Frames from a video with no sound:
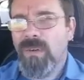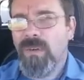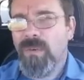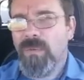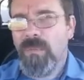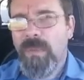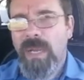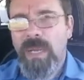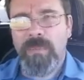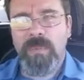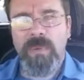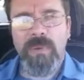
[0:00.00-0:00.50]
you
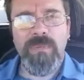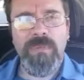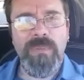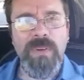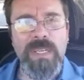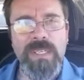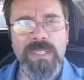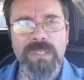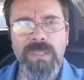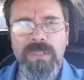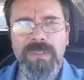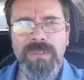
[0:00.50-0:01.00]
know, my
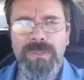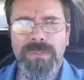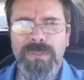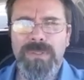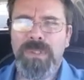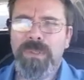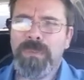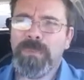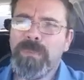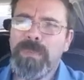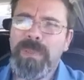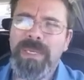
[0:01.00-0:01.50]

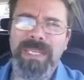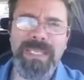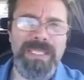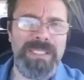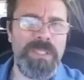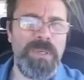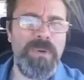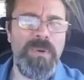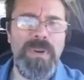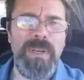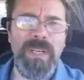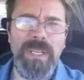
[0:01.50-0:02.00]
professor who
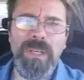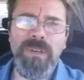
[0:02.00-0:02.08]
speaks